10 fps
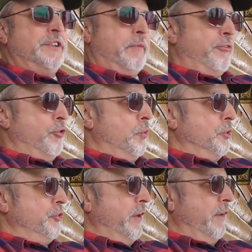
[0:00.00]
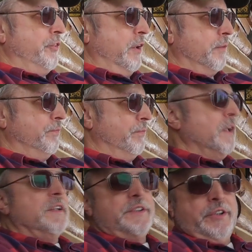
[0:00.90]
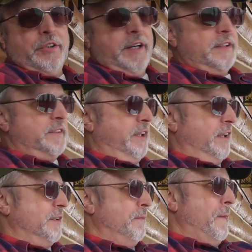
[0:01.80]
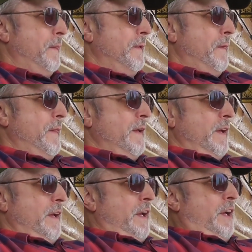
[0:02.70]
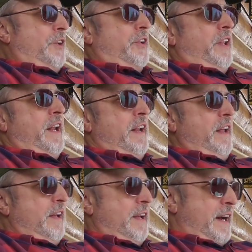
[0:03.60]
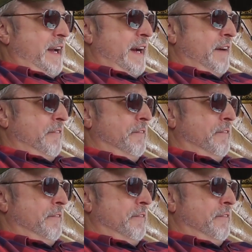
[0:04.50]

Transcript: on my 4-wheel drive truck, still got stuck. So then I have